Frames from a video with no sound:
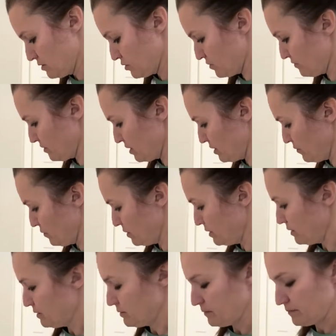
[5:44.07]
So I've got
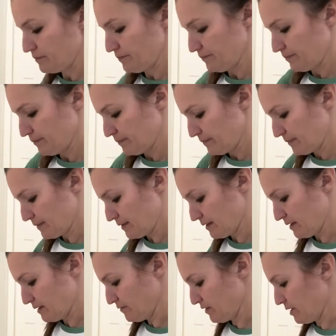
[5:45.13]
one.
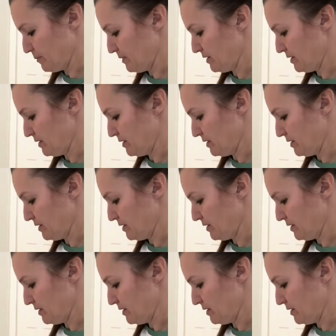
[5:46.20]
I've got